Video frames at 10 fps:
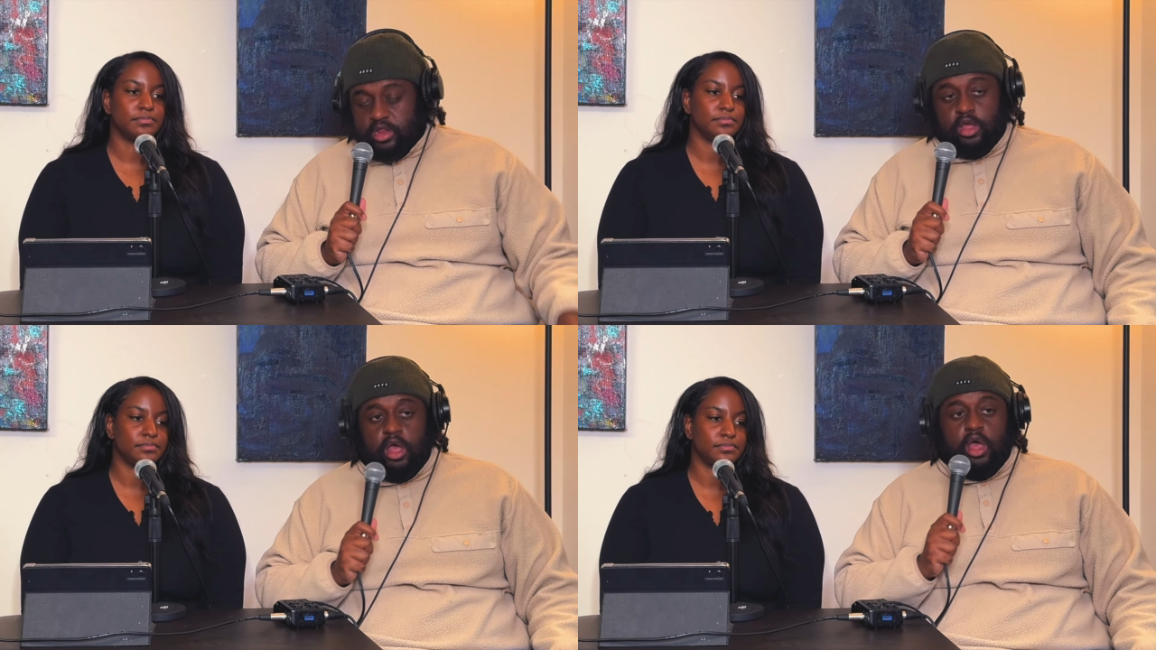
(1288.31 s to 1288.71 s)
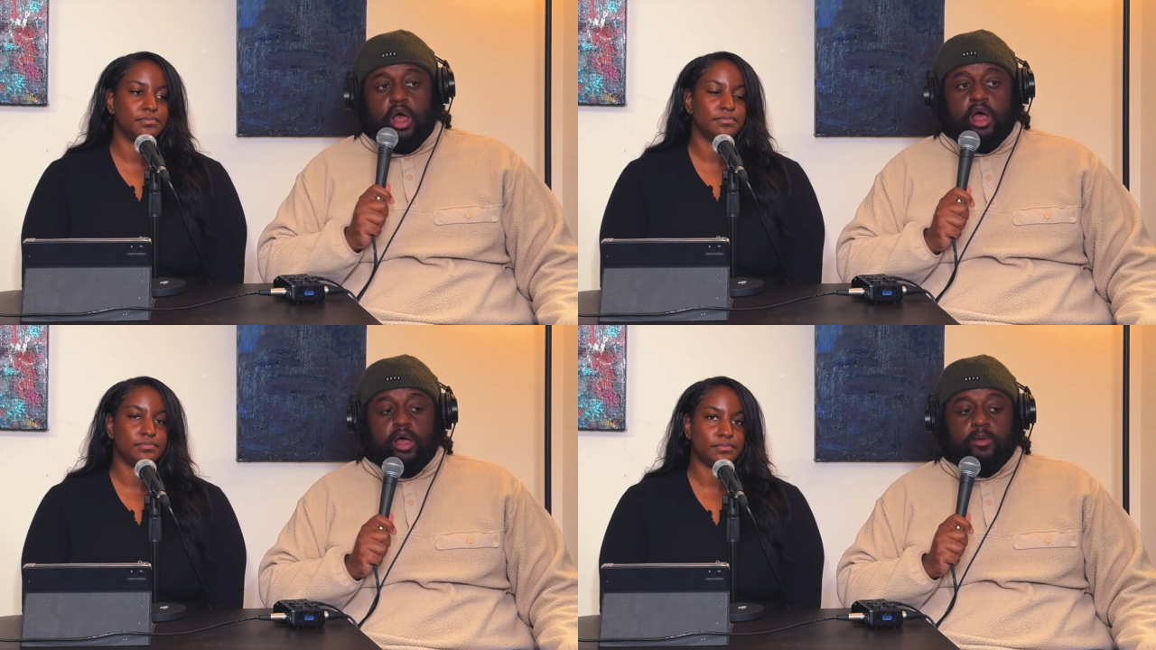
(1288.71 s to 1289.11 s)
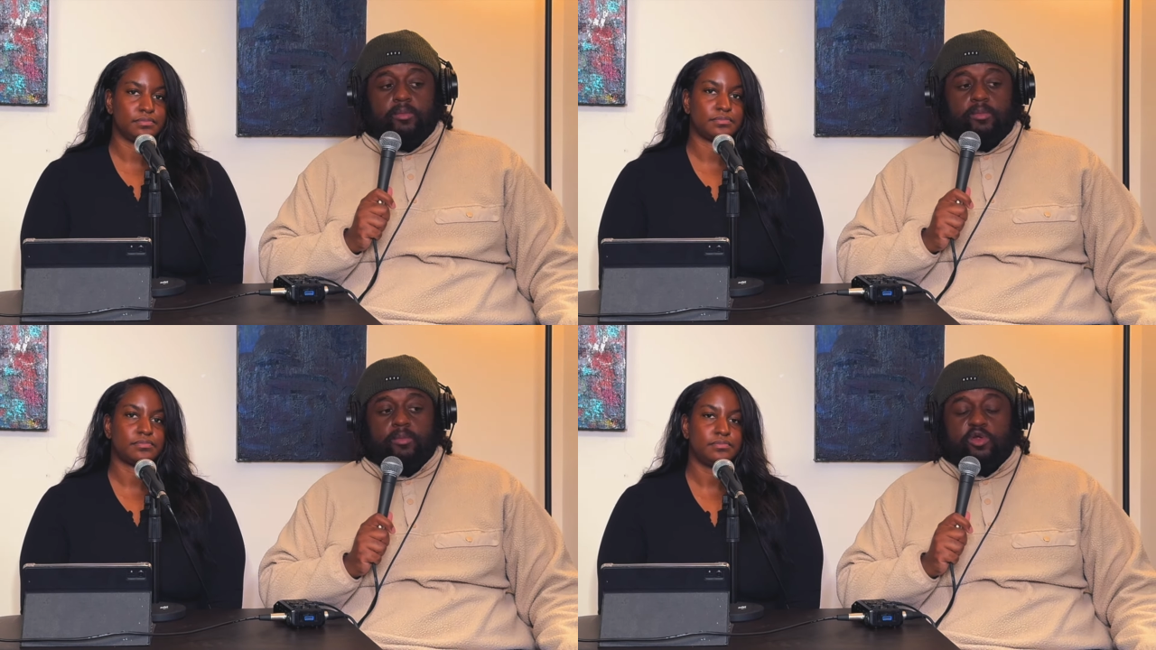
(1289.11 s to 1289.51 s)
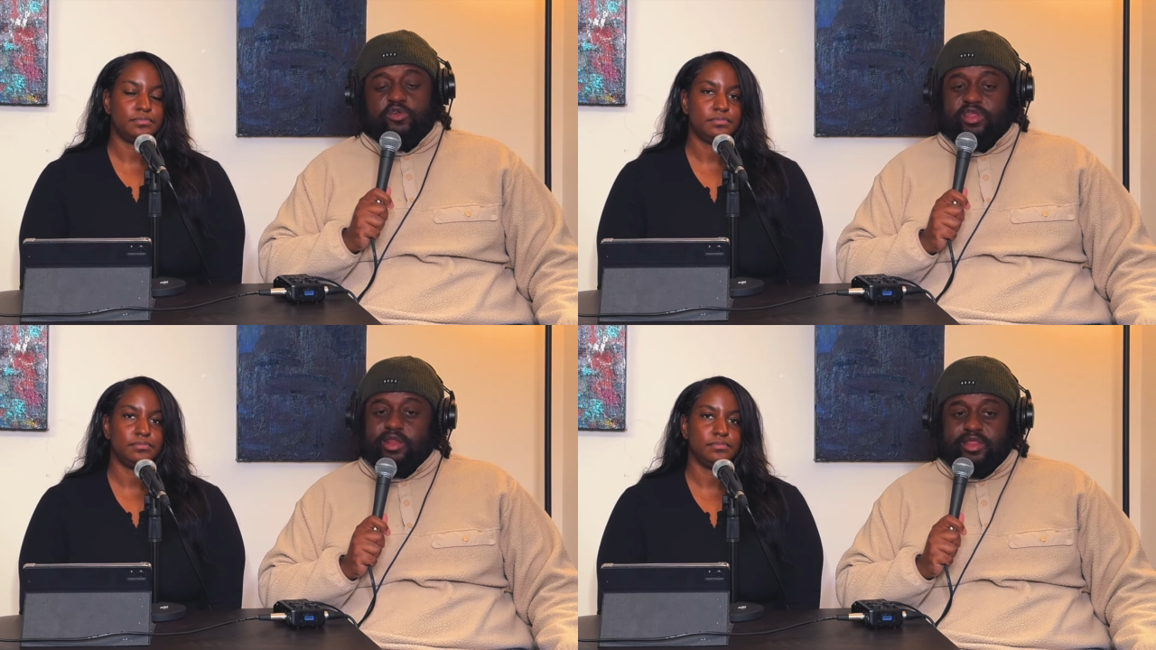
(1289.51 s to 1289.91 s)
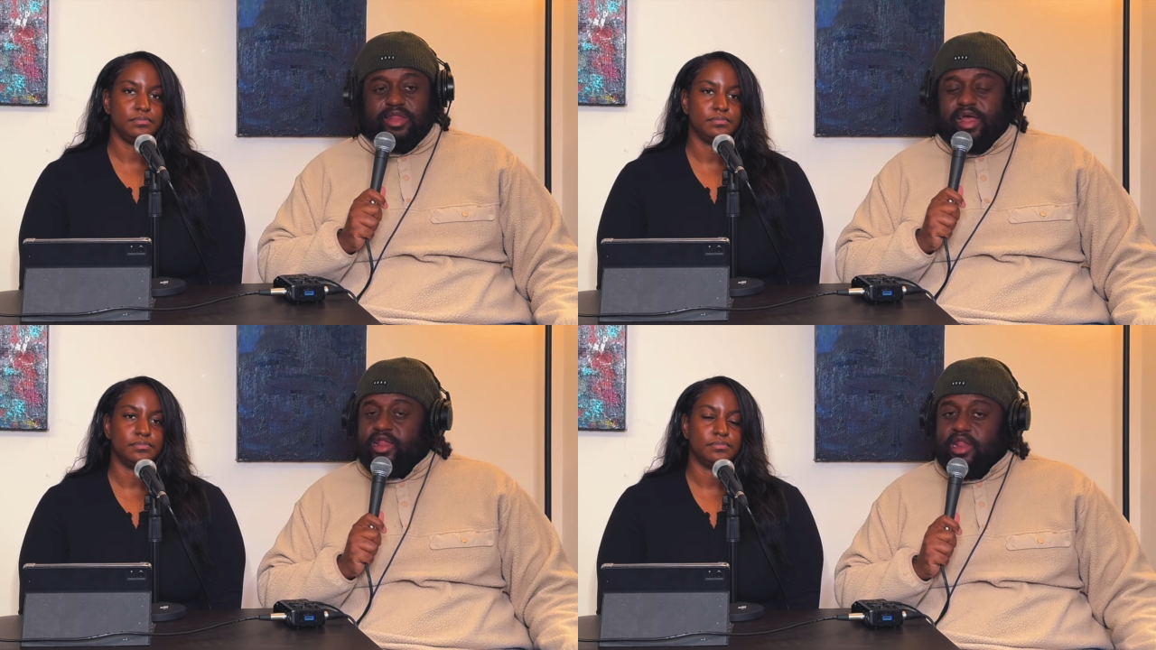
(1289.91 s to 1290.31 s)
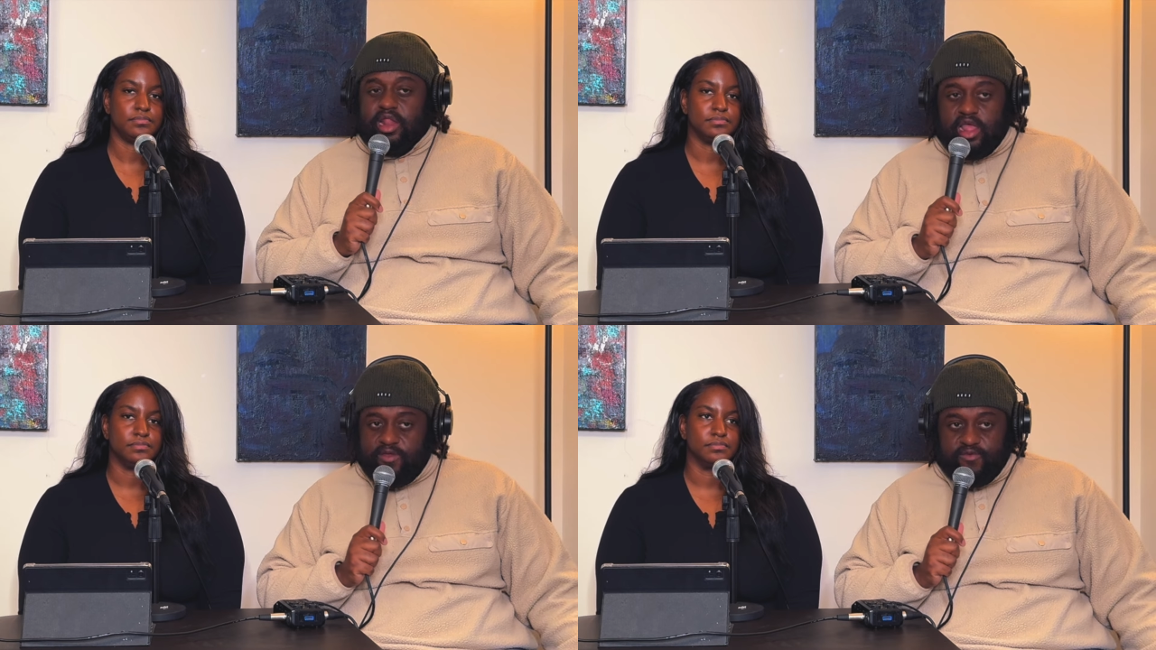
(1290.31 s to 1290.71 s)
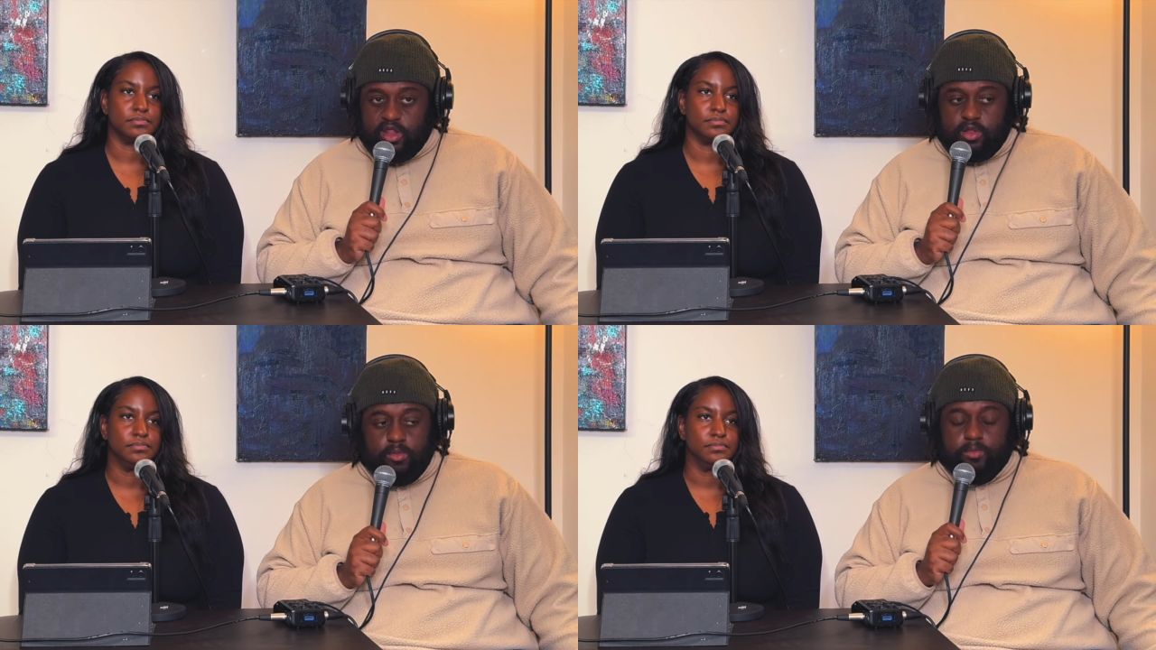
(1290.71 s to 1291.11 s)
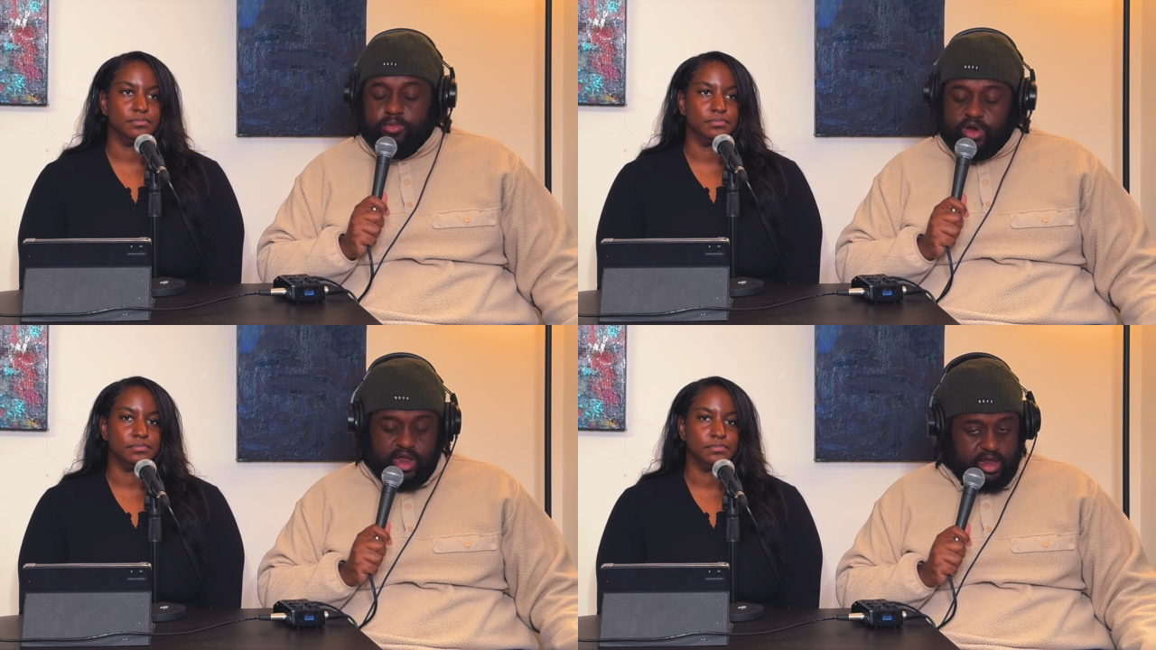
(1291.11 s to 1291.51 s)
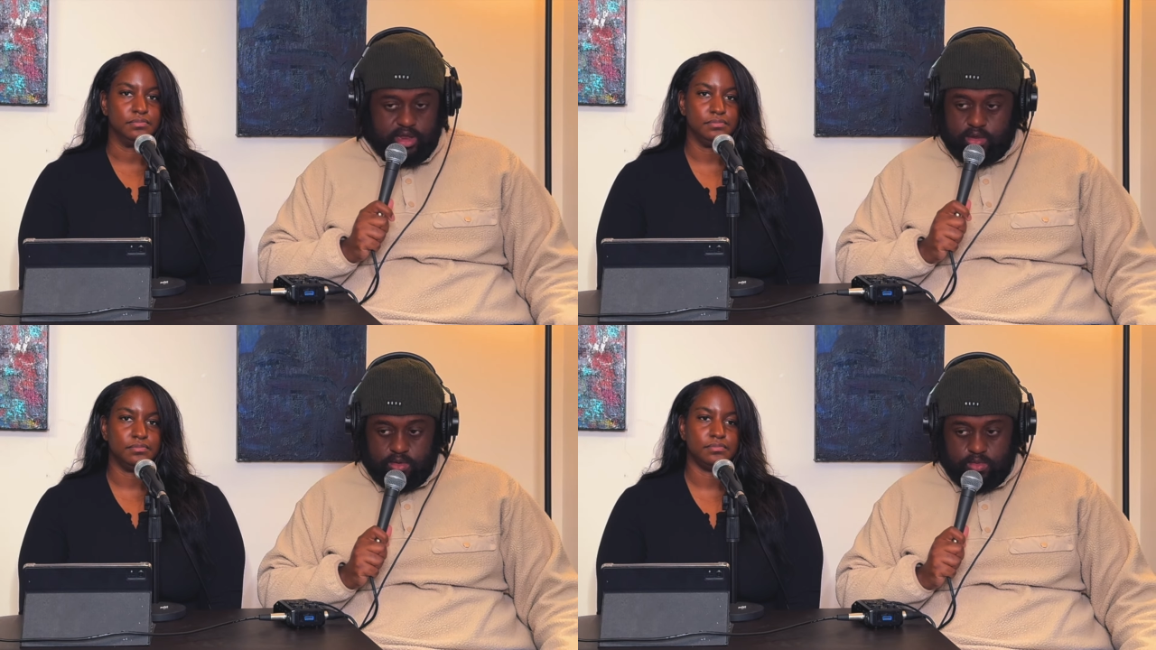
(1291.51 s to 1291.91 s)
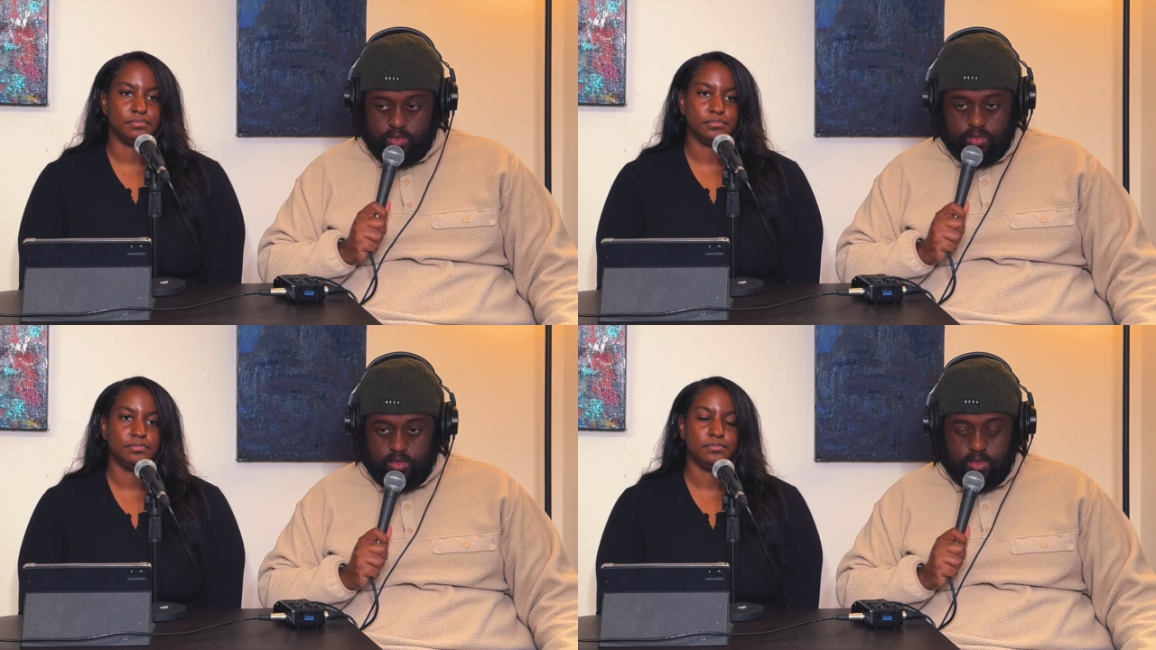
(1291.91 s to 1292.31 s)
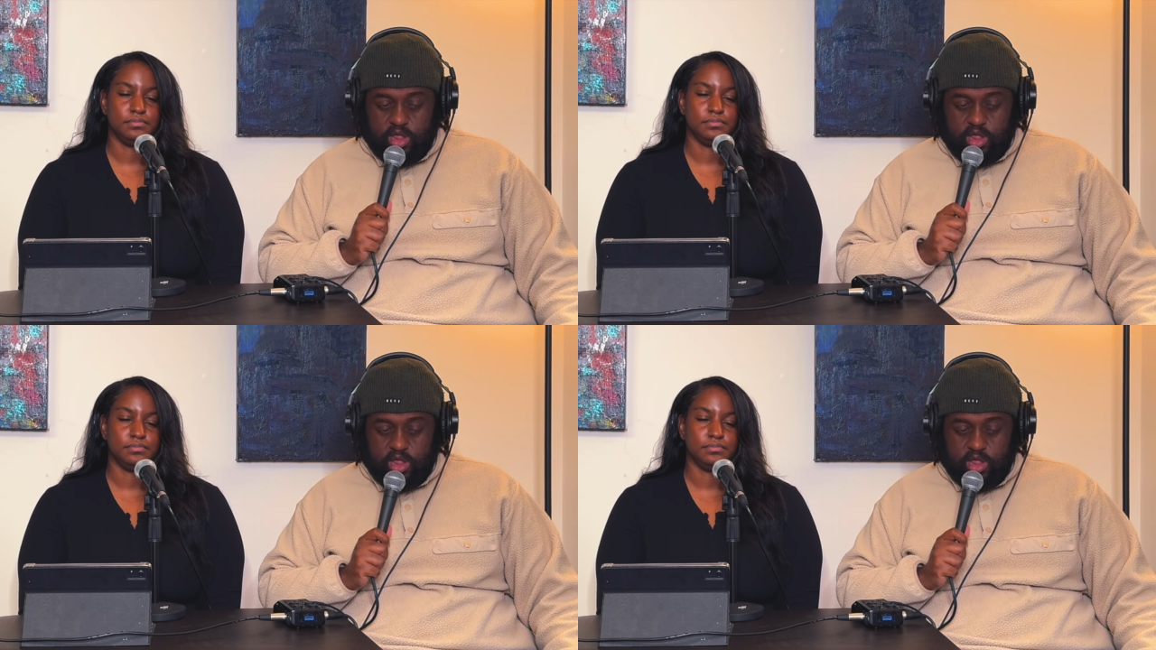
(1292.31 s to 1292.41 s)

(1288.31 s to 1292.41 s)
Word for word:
Speaker 1: Mm-hmm. Um Kristina's not leaving Brandon, mm-hmm.